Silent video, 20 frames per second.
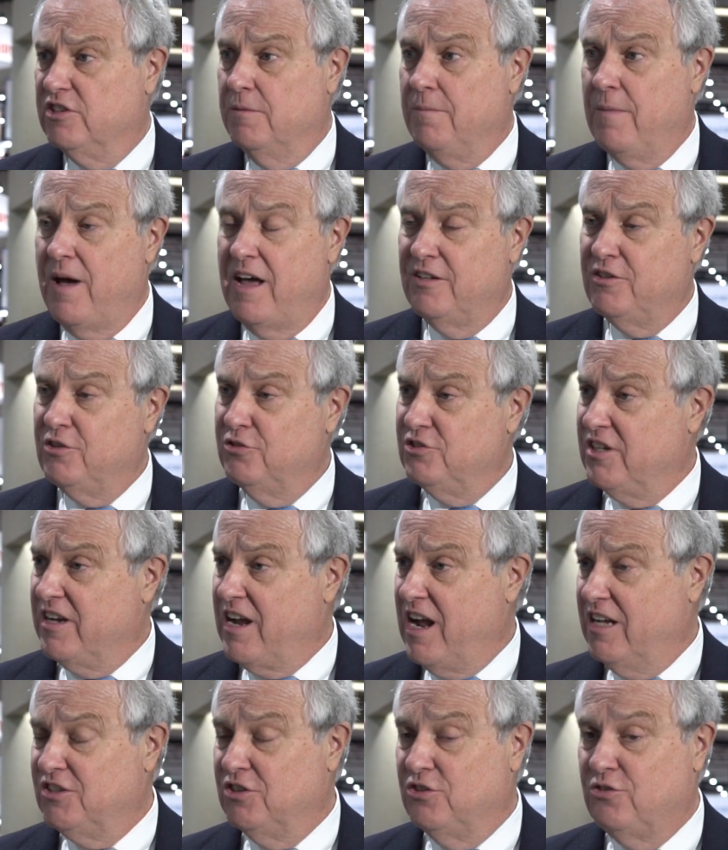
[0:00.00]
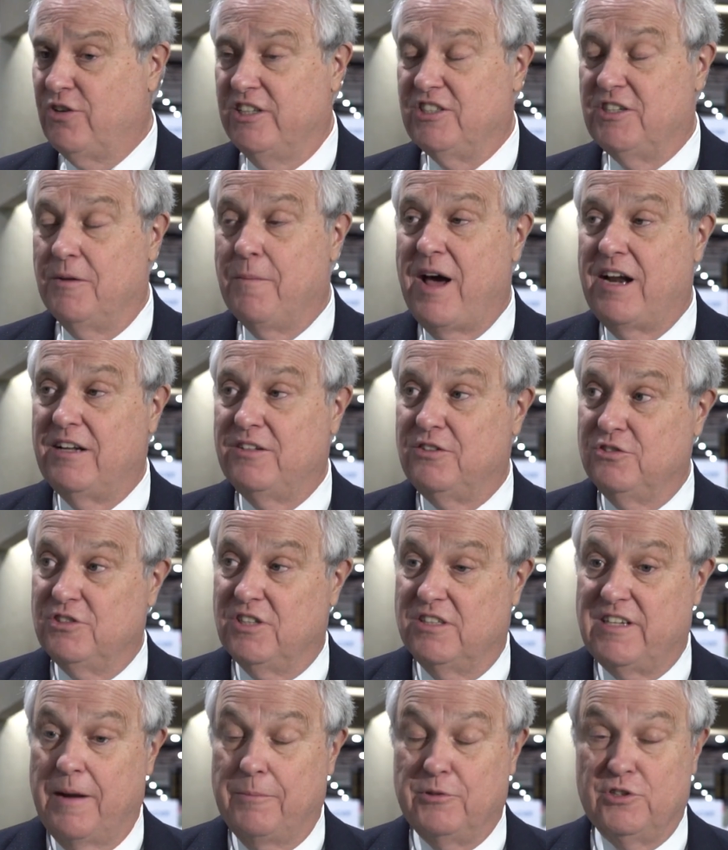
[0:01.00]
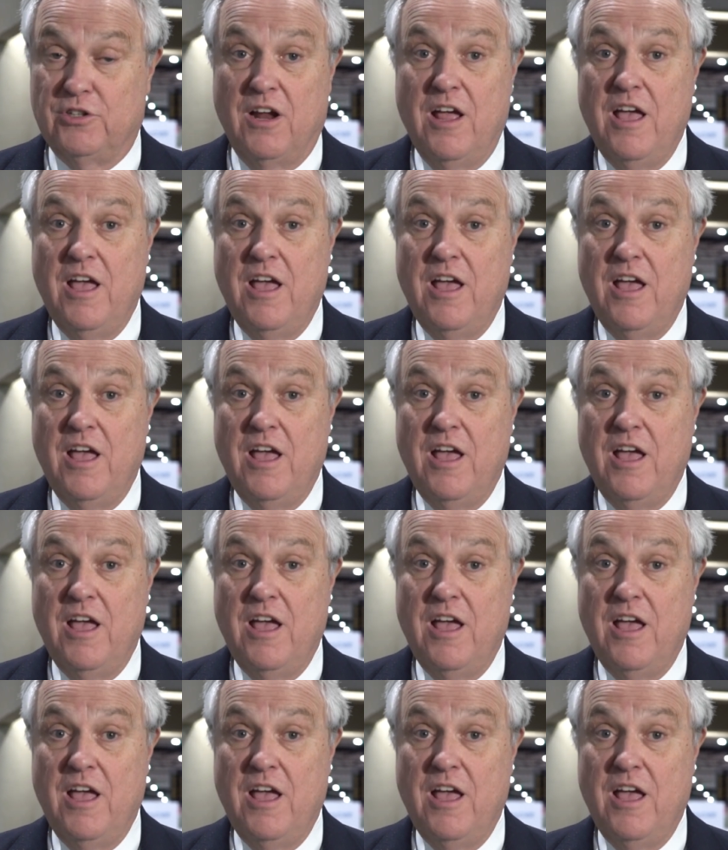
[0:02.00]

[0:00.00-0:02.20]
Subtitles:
It monitors the concentration. It monitors the temperature.